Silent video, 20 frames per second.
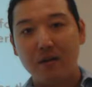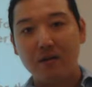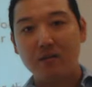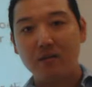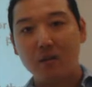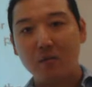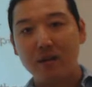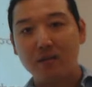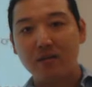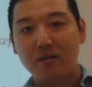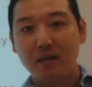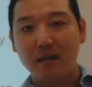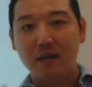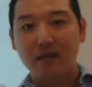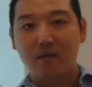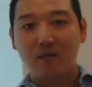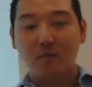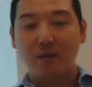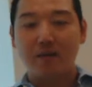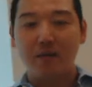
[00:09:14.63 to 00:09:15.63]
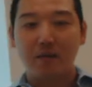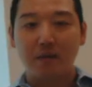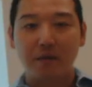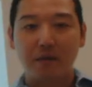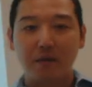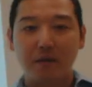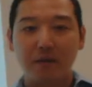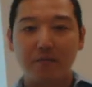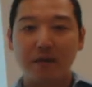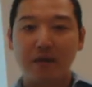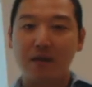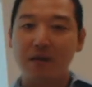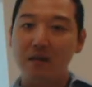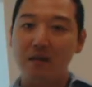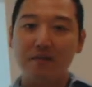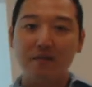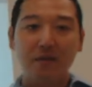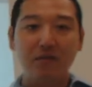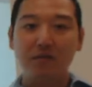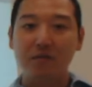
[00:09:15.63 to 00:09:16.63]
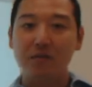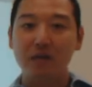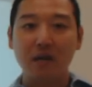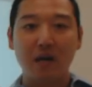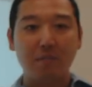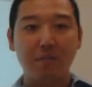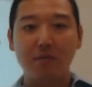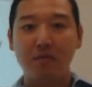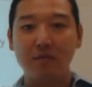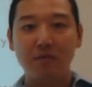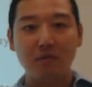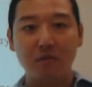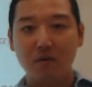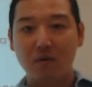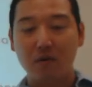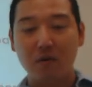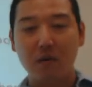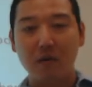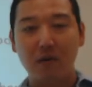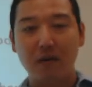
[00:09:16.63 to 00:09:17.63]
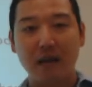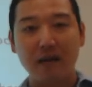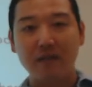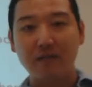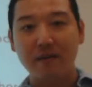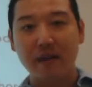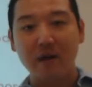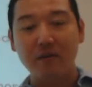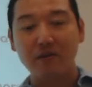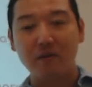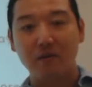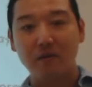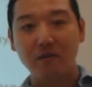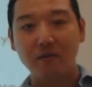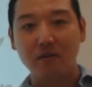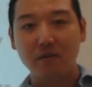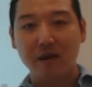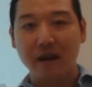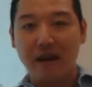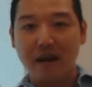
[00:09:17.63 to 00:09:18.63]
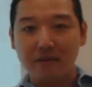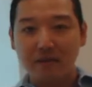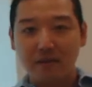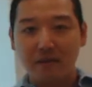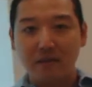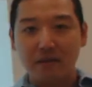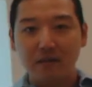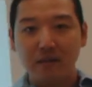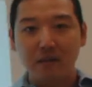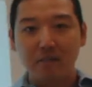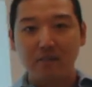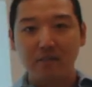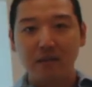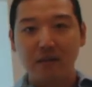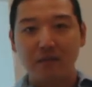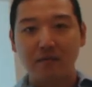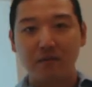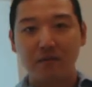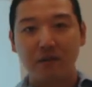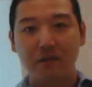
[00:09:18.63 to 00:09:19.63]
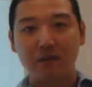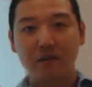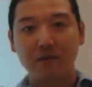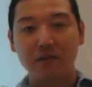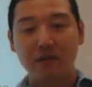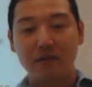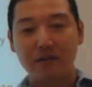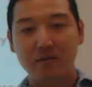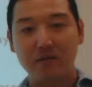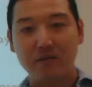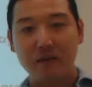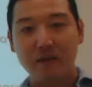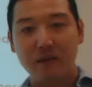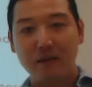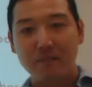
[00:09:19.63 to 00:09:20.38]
So once again, whether we're thinking about individuals, couples, or heads of households, so as the income levels increase,